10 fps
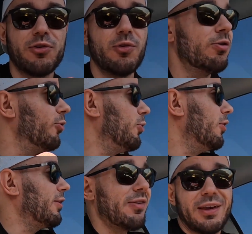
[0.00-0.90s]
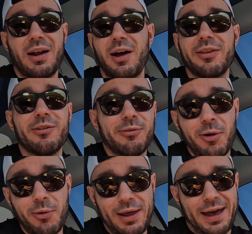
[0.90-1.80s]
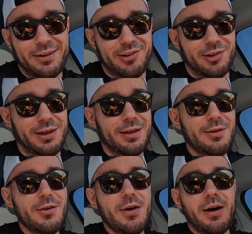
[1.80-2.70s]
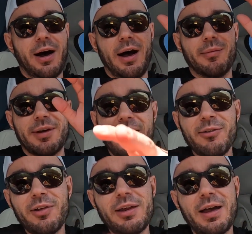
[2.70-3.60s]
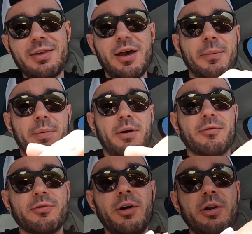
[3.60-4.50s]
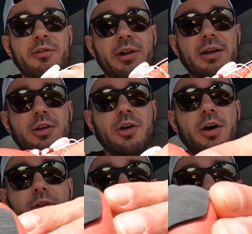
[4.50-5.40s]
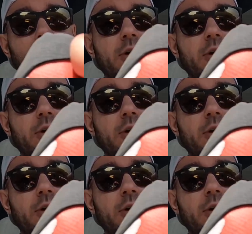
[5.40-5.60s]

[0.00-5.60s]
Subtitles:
shoe, so we are testing it on the road actually. Got a really nice upper, really good toe